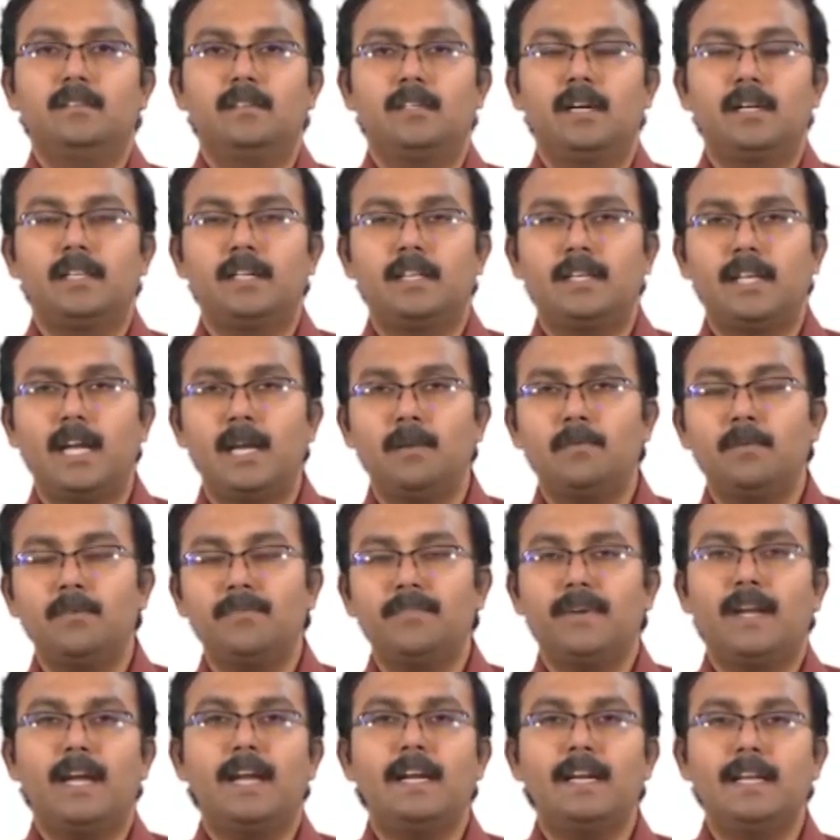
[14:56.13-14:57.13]
at the time
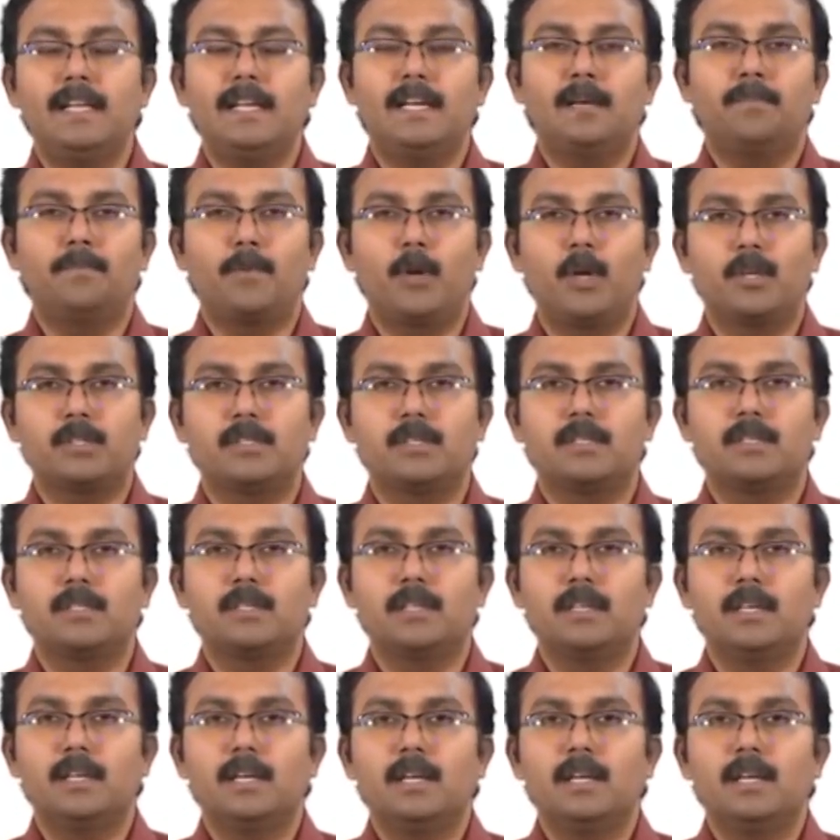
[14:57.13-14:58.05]
of ending a process.